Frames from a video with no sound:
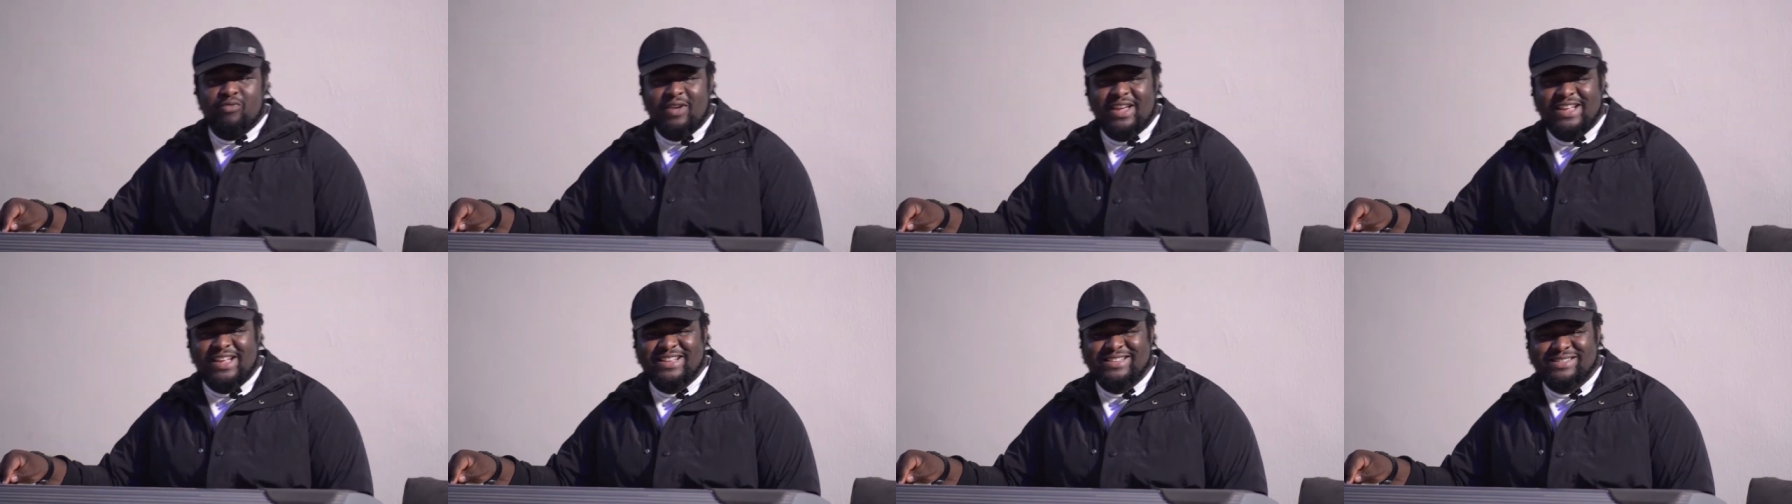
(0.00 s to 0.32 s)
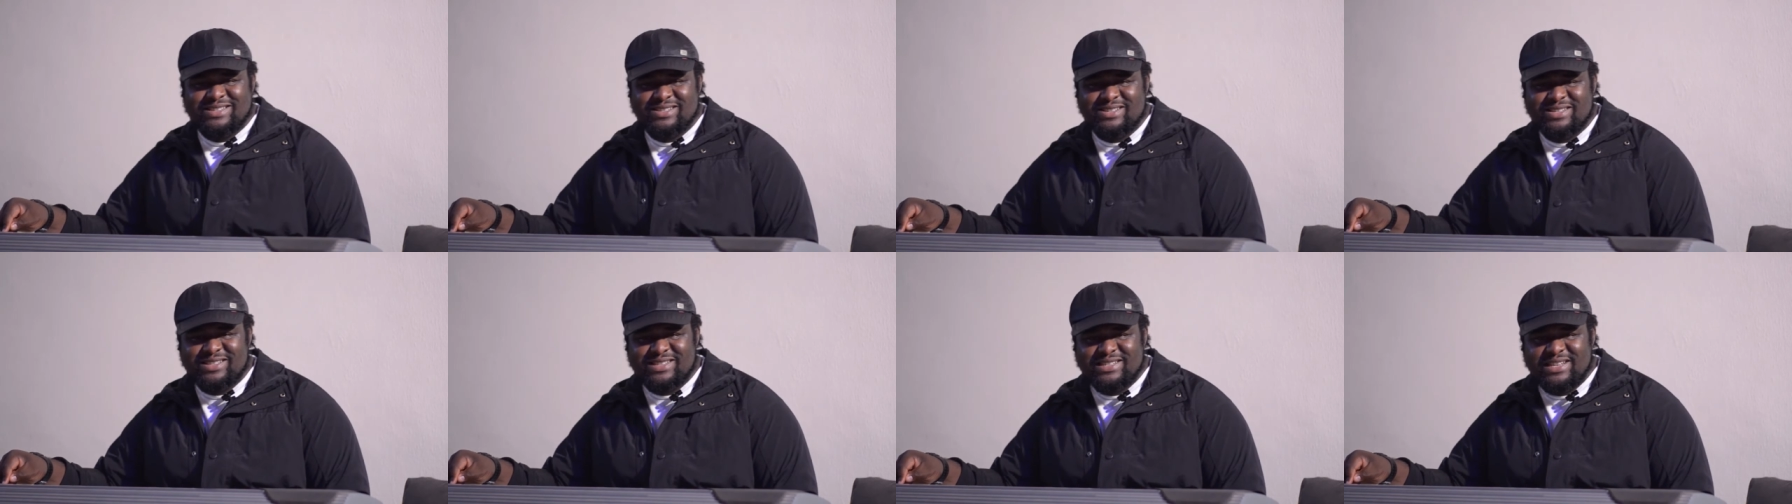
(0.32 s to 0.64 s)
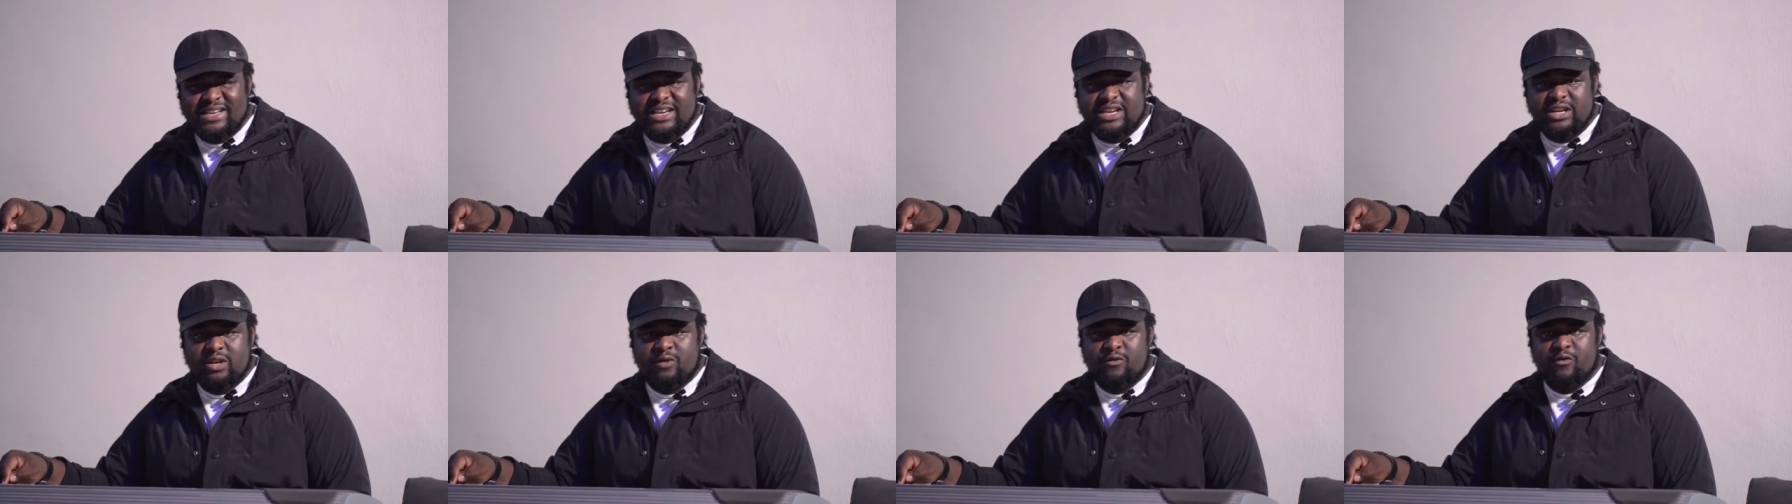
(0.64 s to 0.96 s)

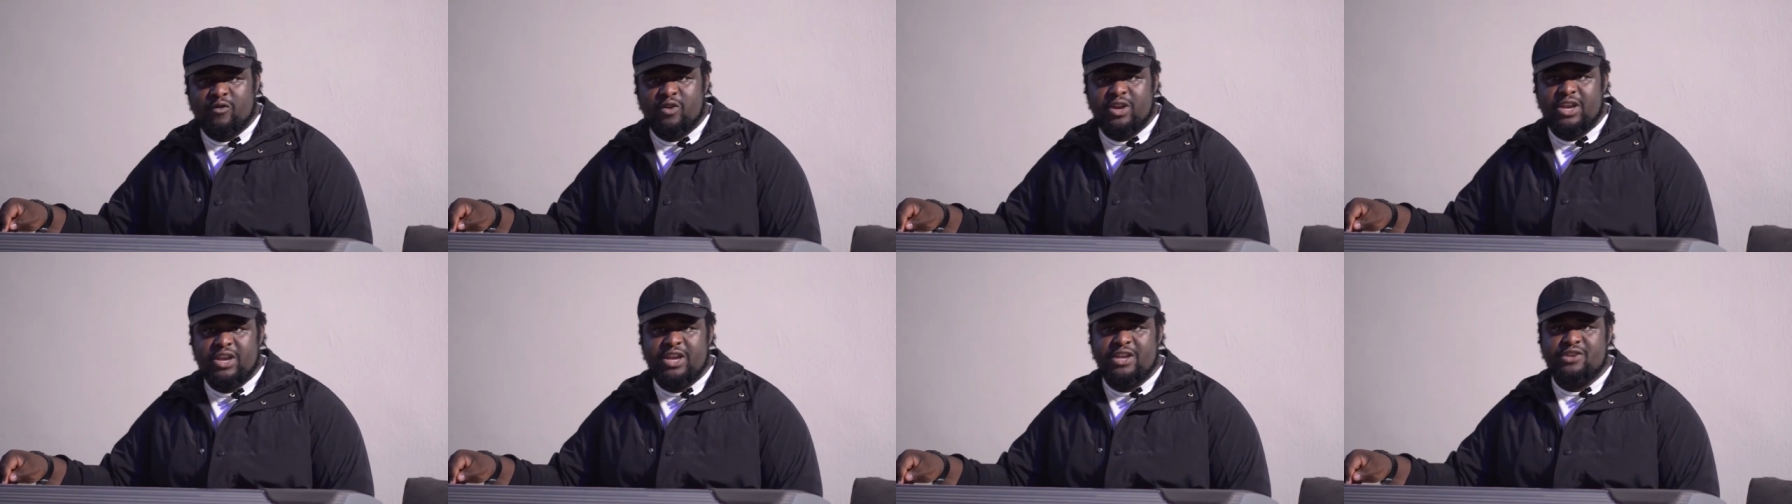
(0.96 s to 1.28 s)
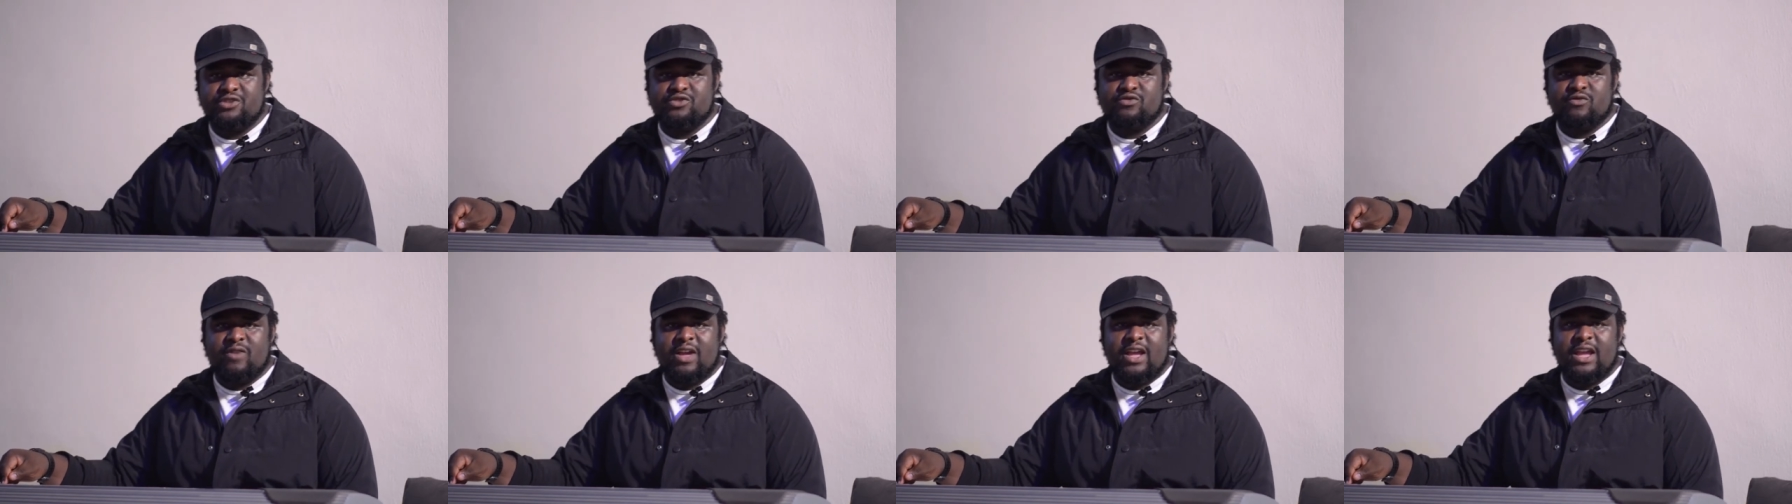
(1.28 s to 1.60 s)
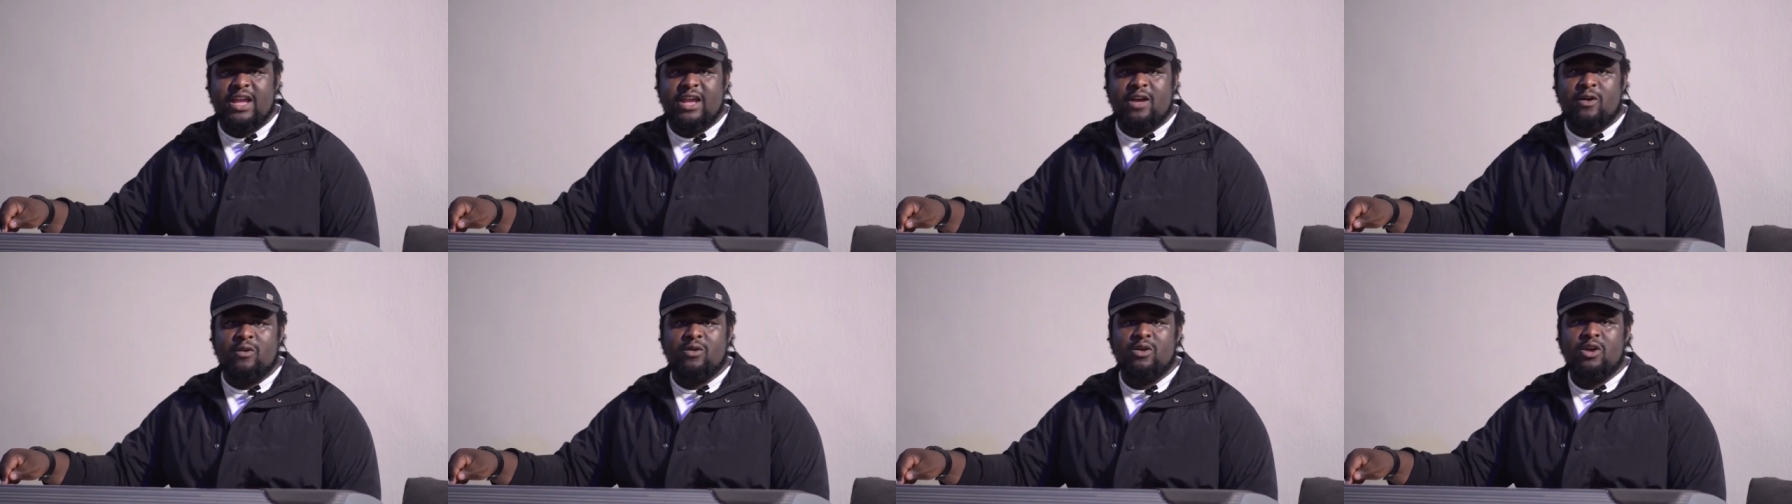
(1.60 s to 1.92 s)
intercede for
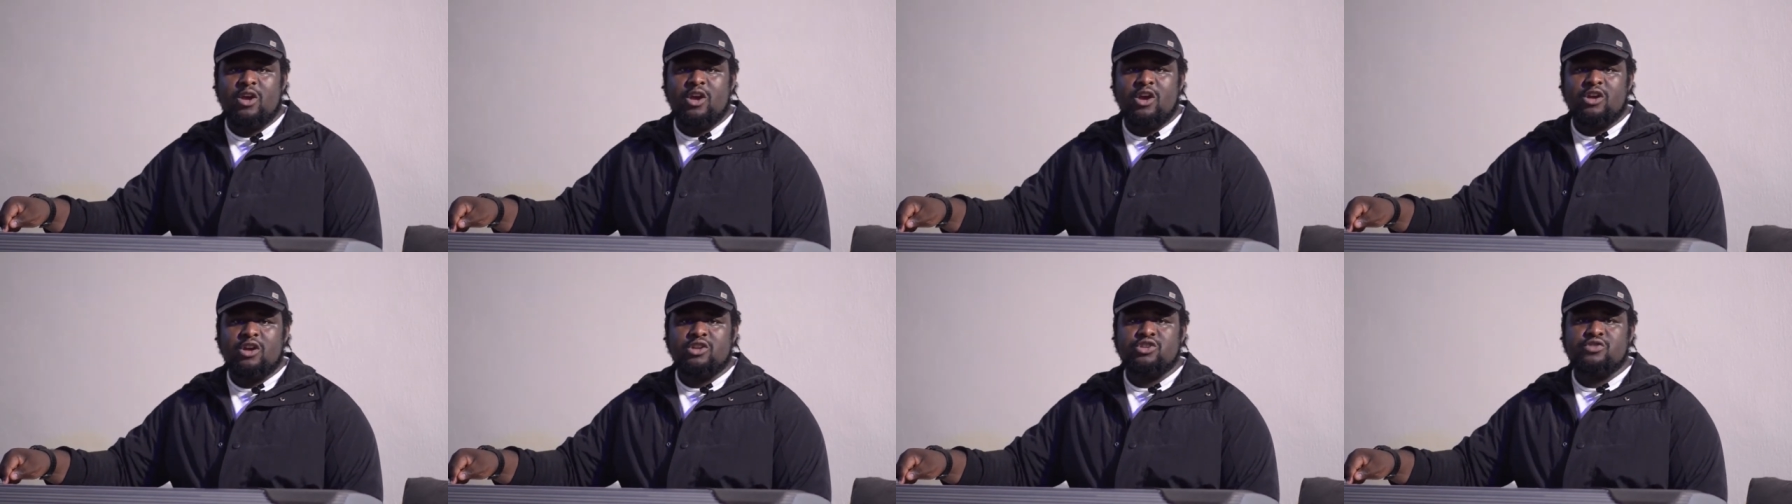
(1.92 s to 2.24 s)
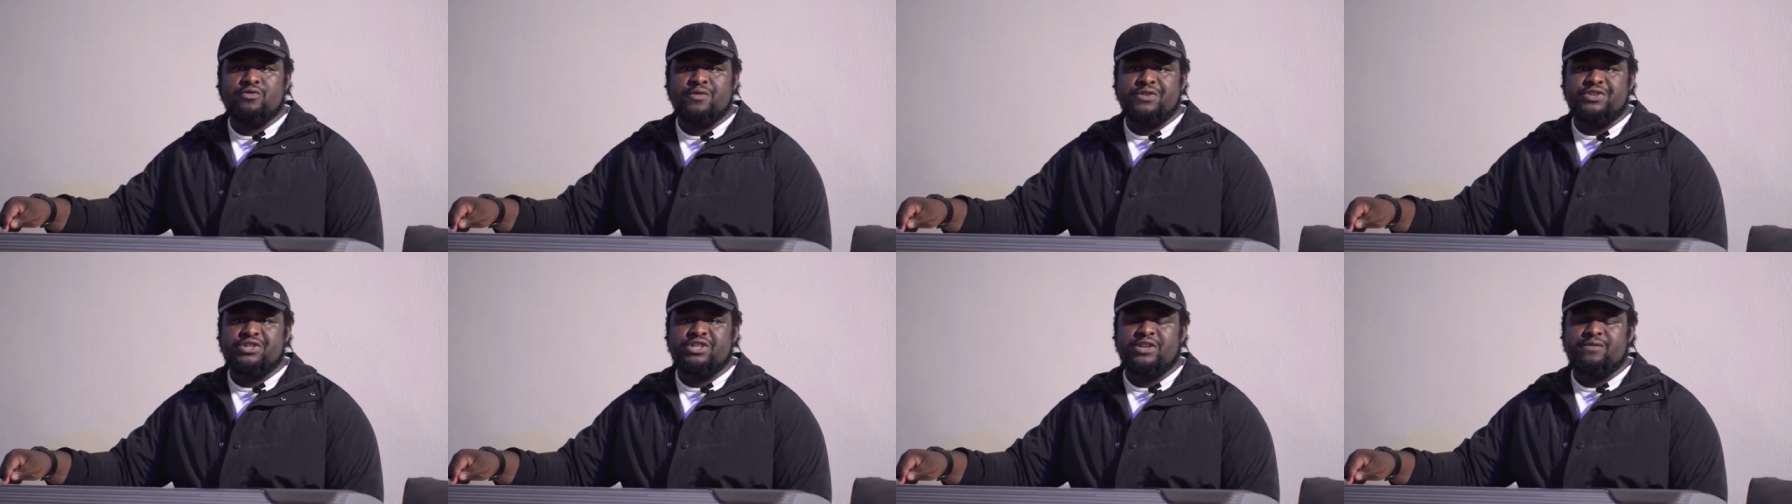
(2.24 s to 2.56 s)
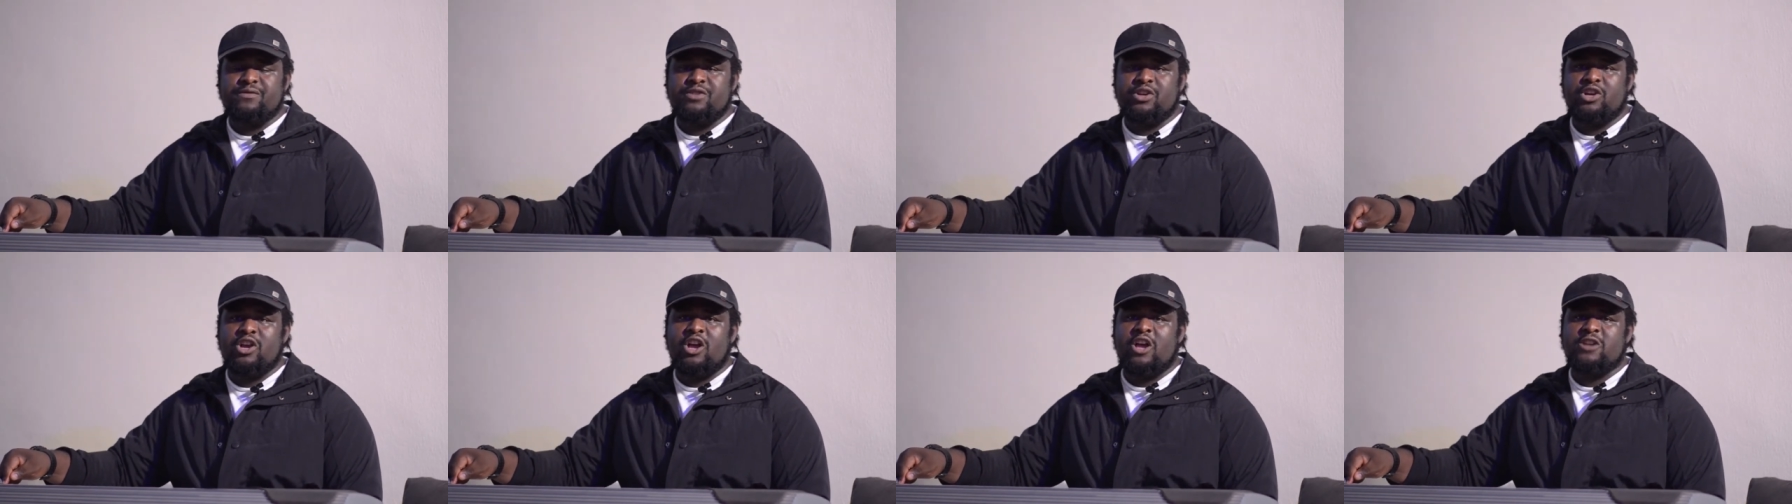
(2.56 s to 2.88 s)
Israel to
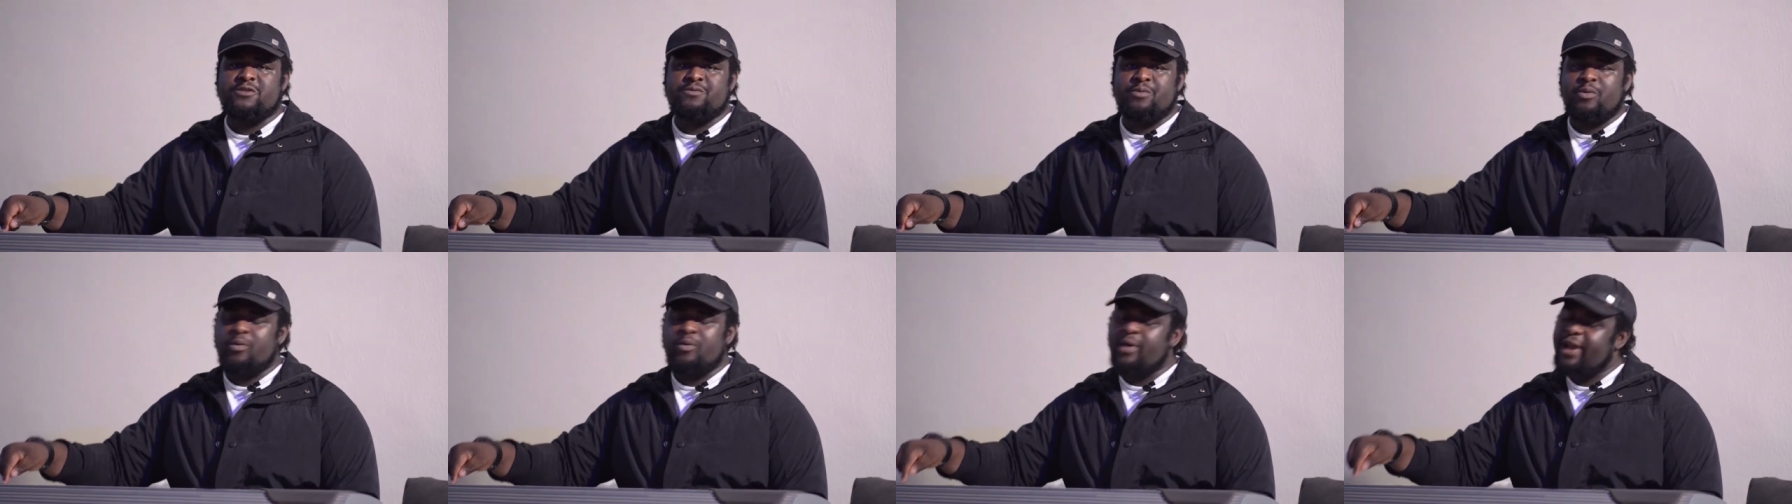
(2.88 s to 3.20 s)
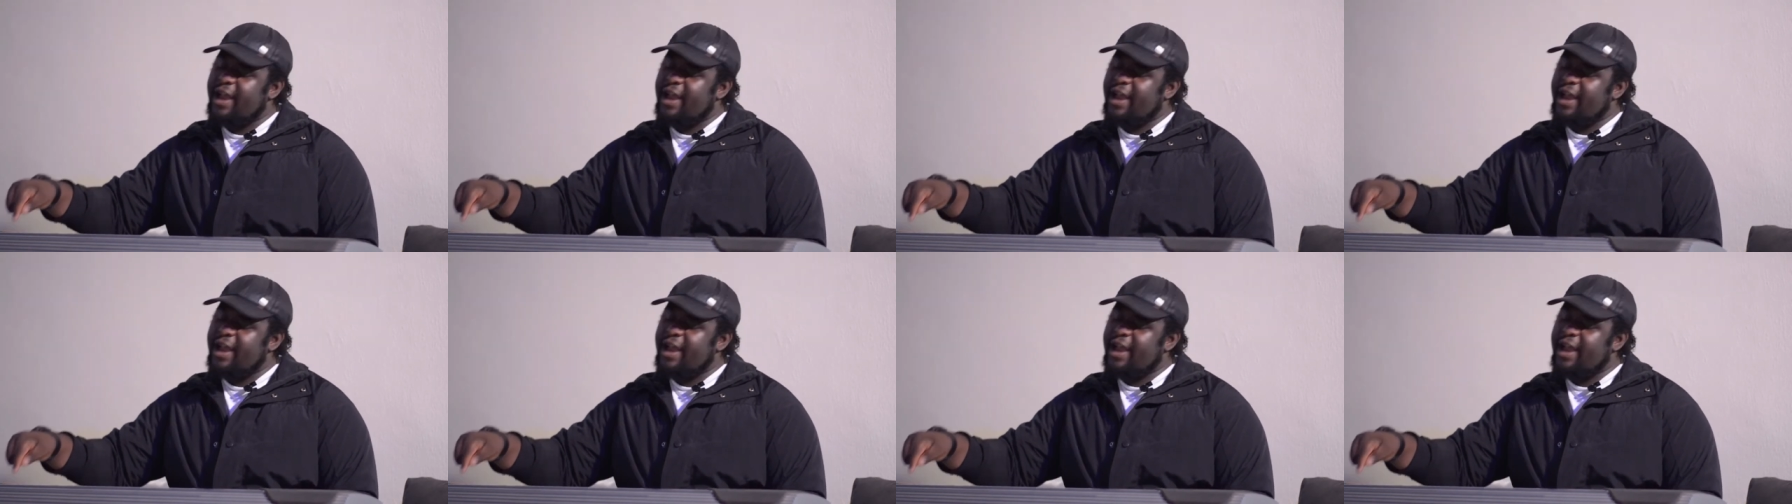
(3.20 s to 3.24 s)
receive the gospel.